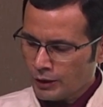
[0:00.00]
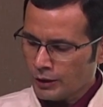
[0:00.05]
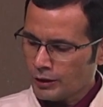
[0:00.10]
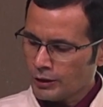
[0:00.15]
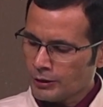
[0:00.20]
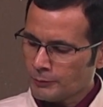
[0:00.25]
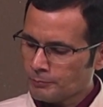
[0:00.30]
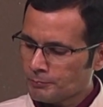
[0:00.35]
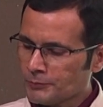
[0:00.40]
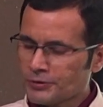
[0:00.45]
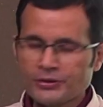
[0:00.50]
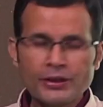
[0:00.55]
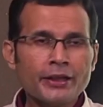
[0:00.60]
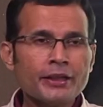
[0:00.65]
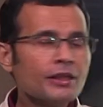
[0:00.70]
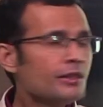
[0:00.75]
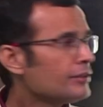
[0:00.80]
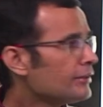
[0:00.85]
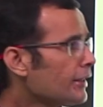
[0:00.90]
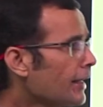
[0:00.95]
Uh,
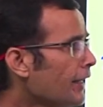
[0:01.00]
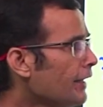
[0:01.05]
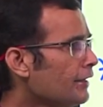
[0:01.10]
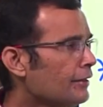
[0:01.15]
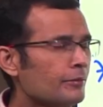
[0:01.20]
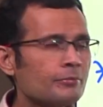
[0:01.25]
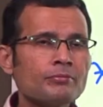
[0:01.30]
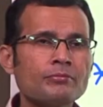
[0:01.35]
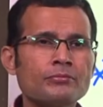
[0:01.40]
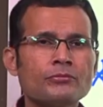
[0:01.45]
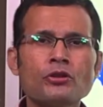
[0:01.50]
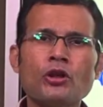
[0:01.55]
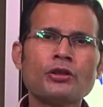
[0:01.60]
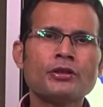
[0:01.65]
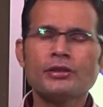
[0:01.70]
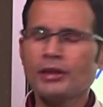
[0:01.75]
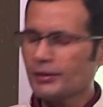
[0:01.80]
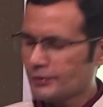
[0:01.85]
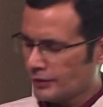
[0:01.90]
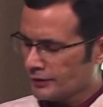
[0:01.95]
steady state,
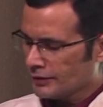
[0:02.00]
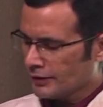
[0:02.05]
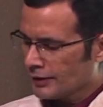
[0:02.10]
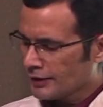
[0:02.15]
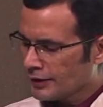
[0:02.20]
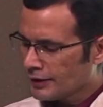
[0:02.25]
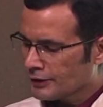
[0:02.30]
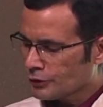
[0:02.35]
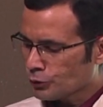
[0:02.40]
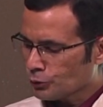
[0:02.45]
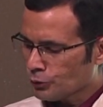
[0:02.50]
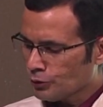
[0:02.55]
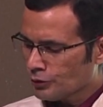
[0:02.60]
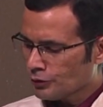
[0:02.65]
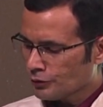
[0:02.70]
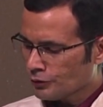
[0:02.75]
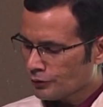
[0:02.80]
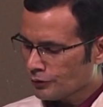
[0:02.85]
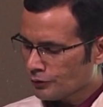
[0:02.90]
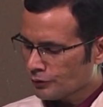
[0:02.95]
not necessarily so,
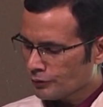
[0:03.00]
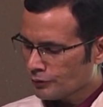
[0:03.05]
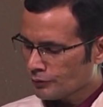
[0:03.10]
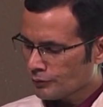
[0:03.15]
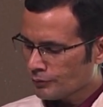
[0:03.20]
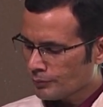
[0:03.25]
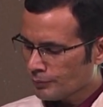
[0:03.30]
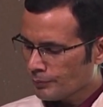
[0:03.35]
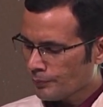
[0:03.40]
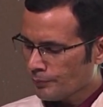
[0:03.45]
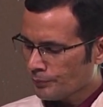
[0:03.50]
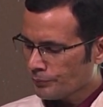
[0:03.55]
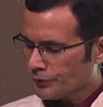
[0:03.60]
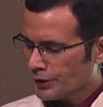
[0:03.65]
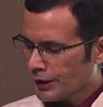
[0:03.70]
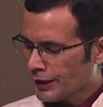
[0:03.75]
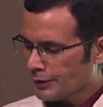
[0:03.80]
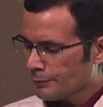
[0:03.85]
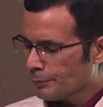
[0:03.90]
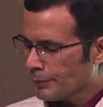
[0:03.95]

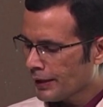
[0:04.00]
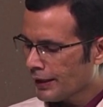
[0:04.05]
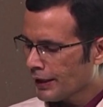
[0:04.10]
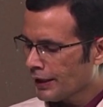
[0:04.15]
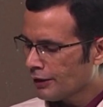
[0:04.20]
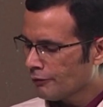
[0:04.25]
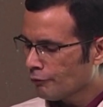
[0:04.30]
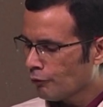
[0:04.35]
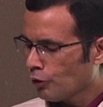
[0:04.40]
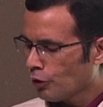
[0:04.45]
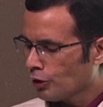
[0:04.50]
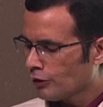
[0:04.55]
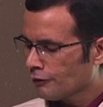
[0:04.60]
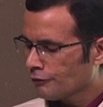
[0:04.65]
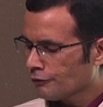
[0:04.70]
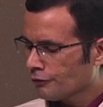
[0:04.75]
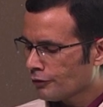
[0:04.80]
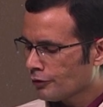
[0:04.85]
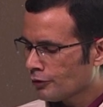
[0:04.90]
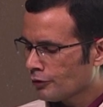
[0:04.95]
it may involve